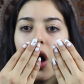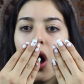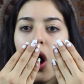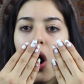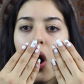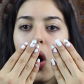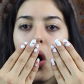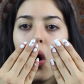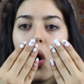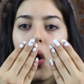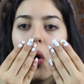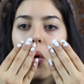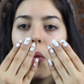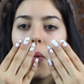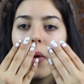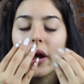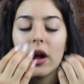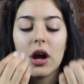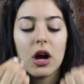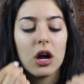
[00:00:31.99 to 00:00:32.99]
Oh
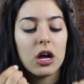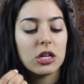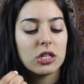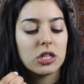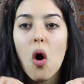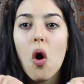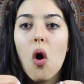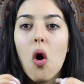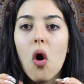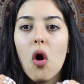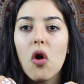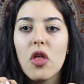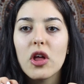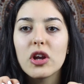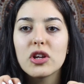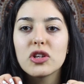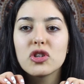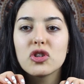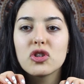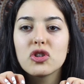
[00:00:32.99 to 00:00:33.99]
my gosh. Oh,
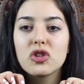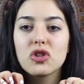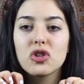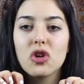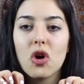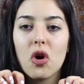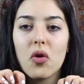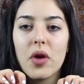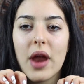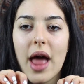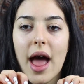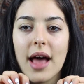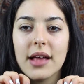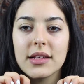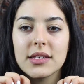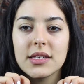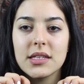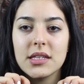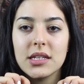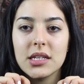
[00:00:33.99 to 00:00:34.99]
that is so
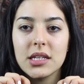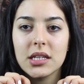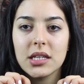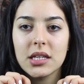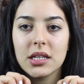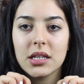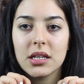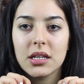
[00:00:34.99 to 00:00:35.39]
nasty.